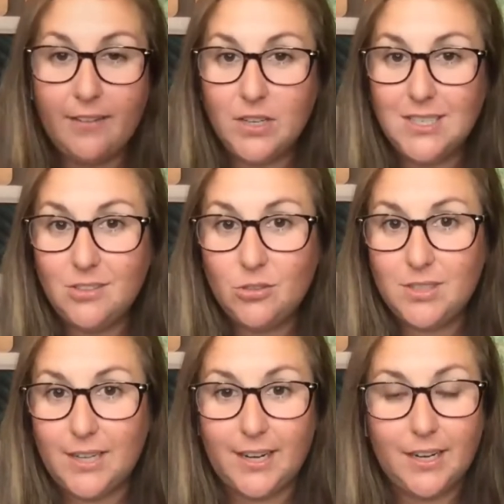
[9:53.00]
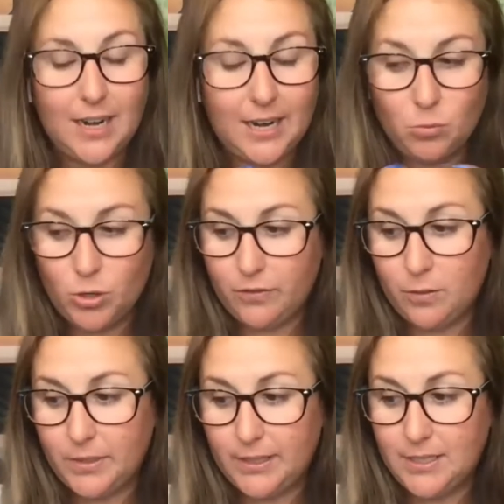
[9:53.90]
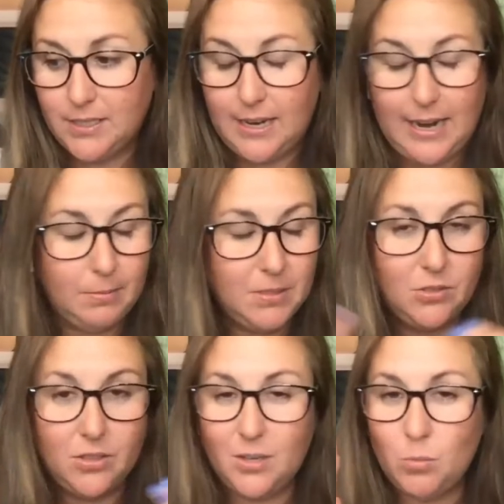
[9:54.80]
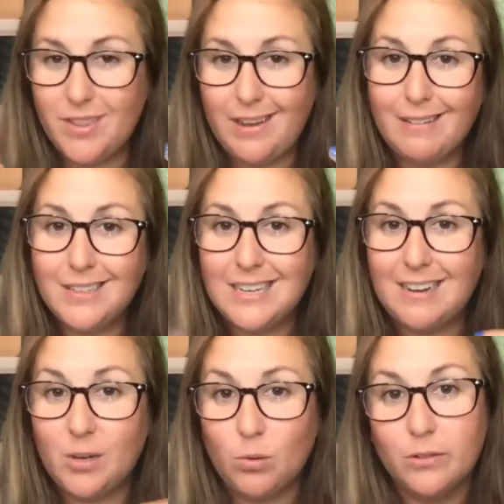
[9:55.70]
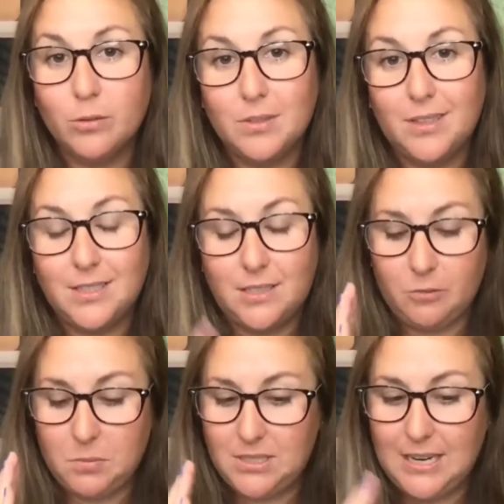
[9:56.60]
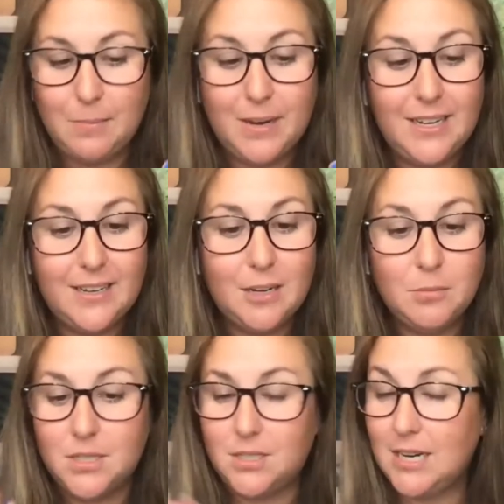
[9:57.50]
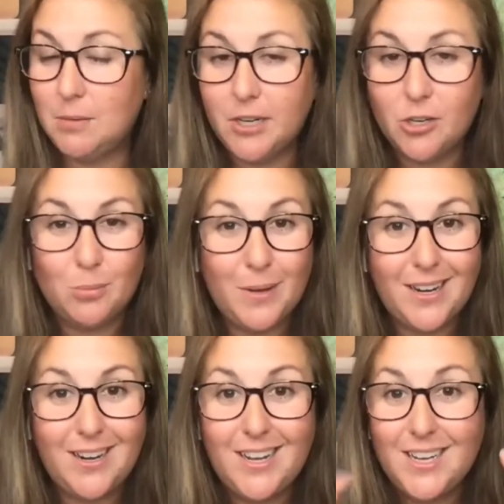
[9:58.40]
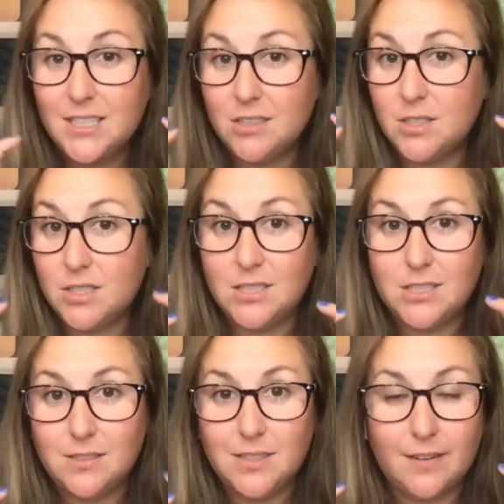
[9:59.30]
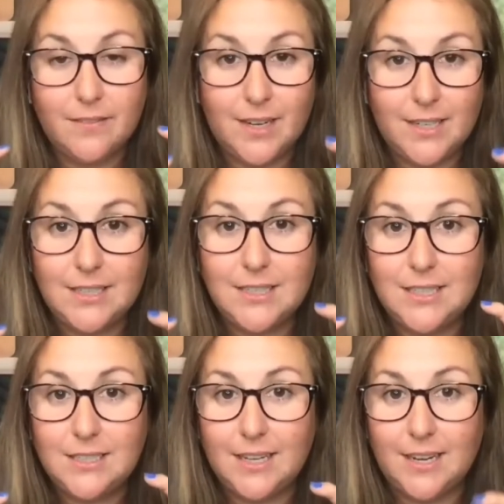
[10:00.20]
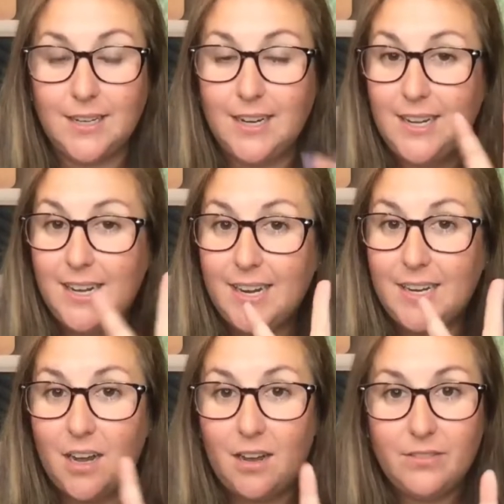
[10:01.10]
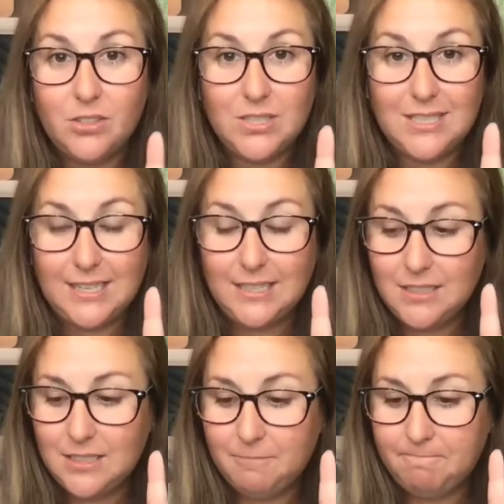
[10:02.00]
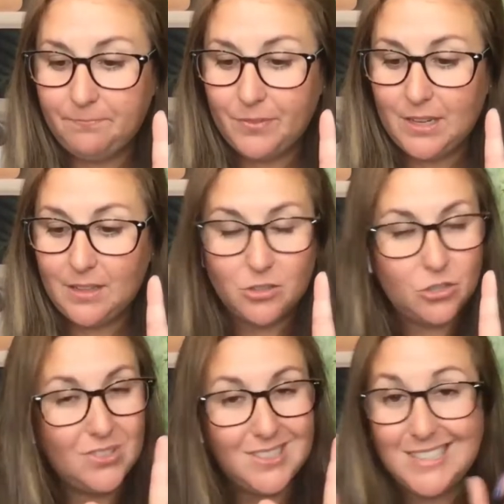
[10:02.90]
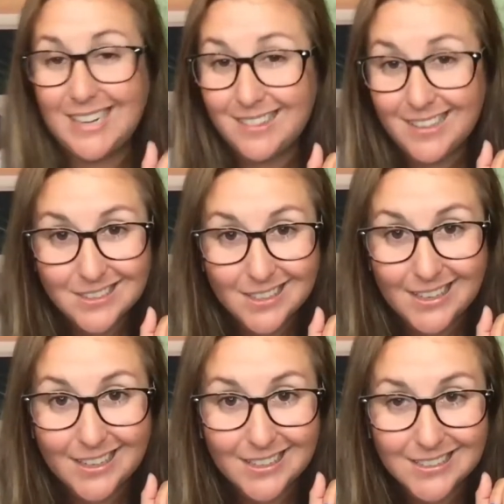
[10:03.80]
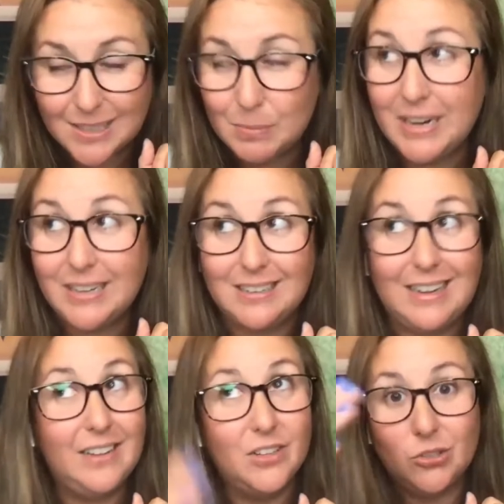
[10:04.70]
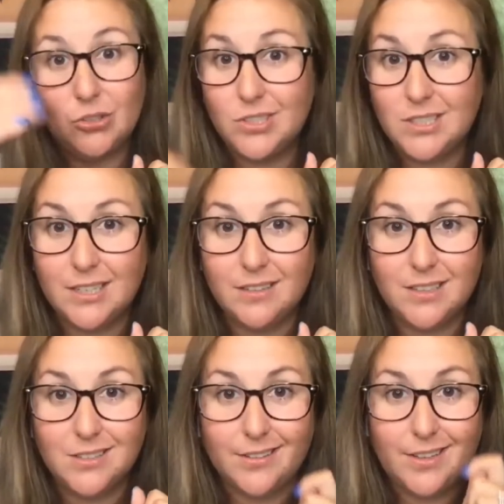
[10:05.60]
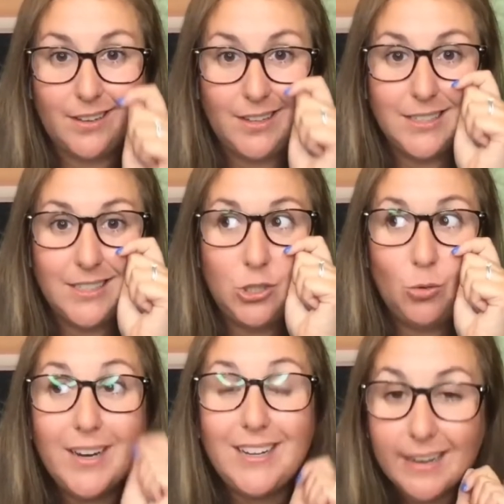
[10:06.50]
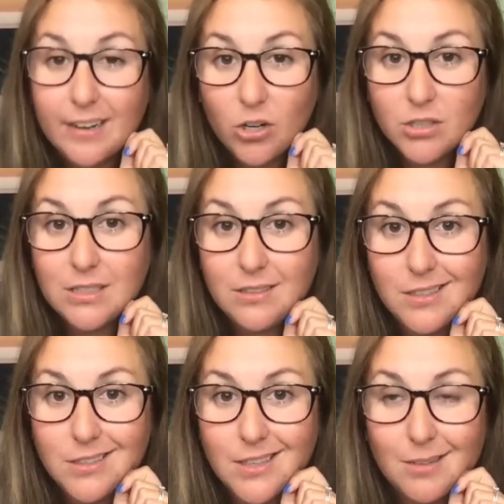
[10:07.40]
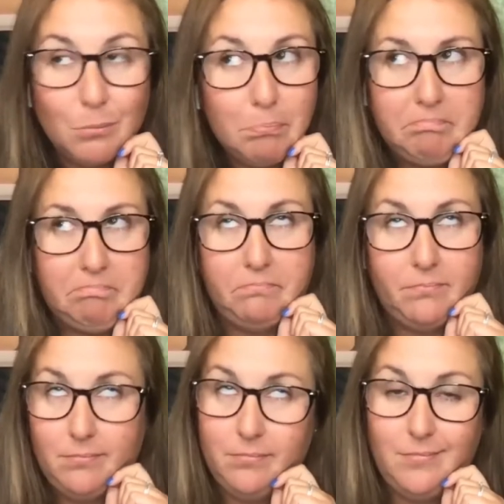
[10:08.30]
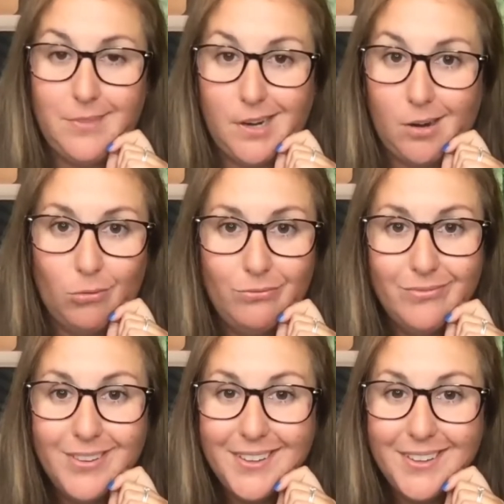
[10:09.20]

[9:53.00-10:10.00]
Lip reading: every single day, I work from a list. Absolutely, without a doubt, I work from a list. From the time I get up to the time I go to bed, there is a list of stuff that I need to get done. And of those things, there's usually 10 things on that list. I'm not gonna lie, there's usually 10 things on that list. Do I get all 10 things done? No.